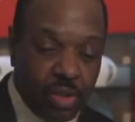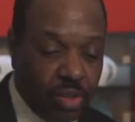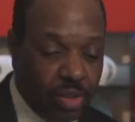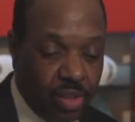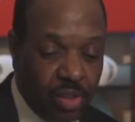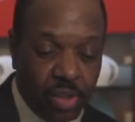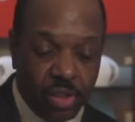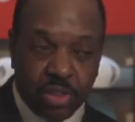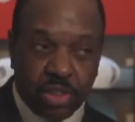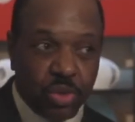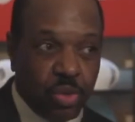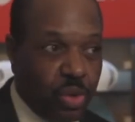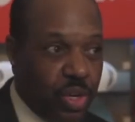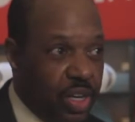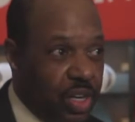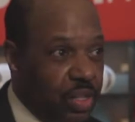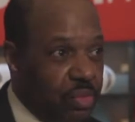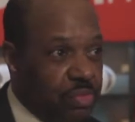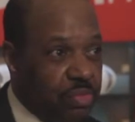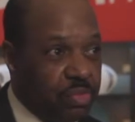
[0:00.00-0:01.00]
Looks
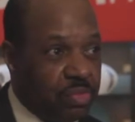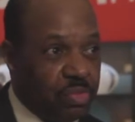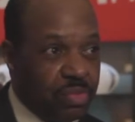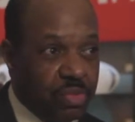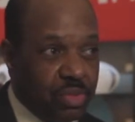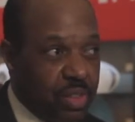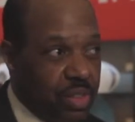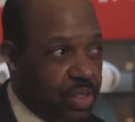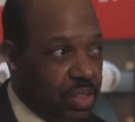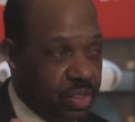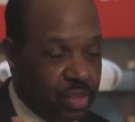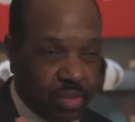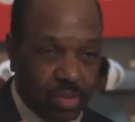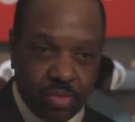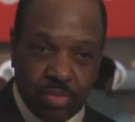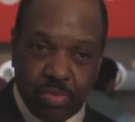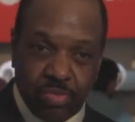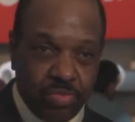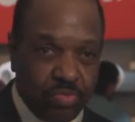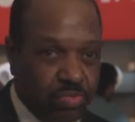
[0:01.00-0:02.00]
great. It's,
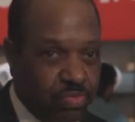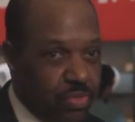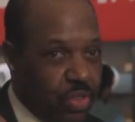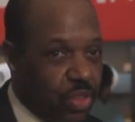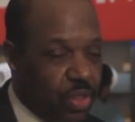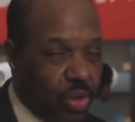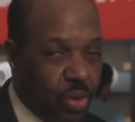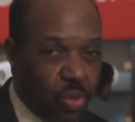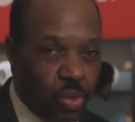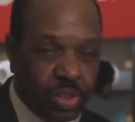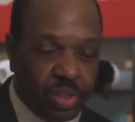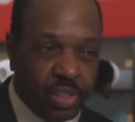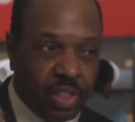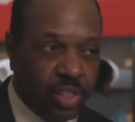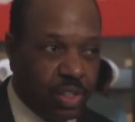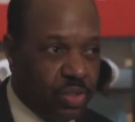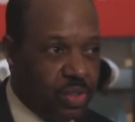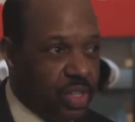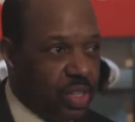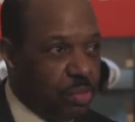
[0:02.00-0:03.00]
with the
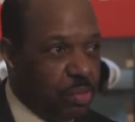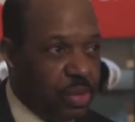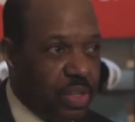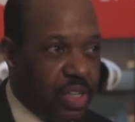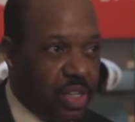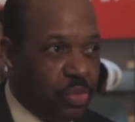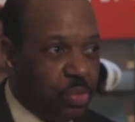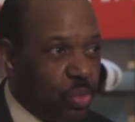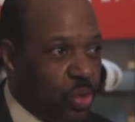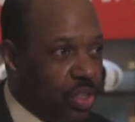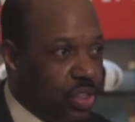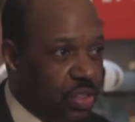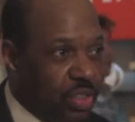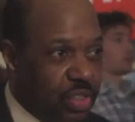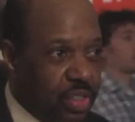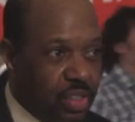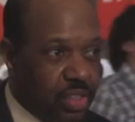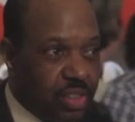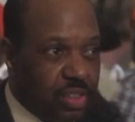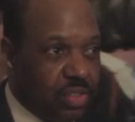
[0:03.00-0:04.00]
internet being what it is,